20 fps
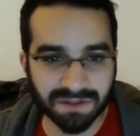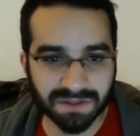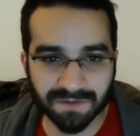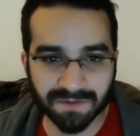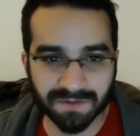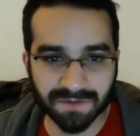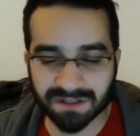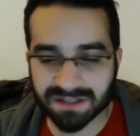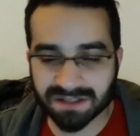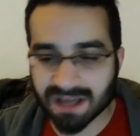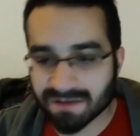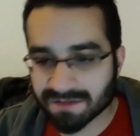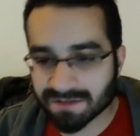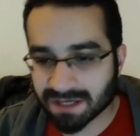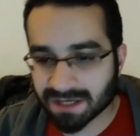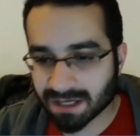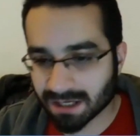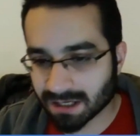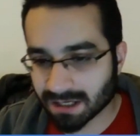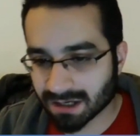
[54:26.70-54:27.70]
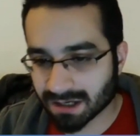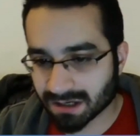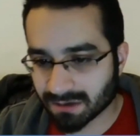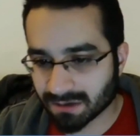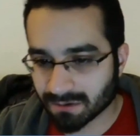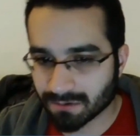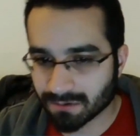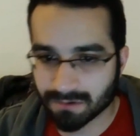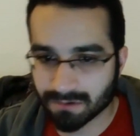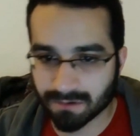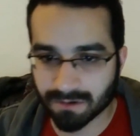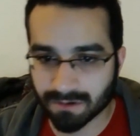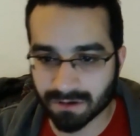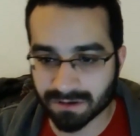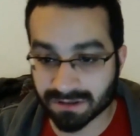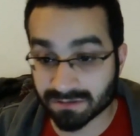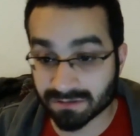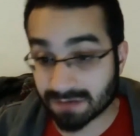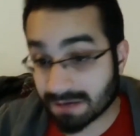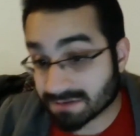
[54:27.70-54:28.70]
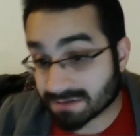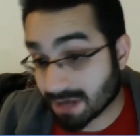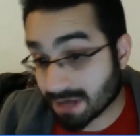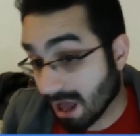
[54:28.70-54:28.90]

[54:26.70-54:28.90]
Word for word: is from a dev kit or just? Because,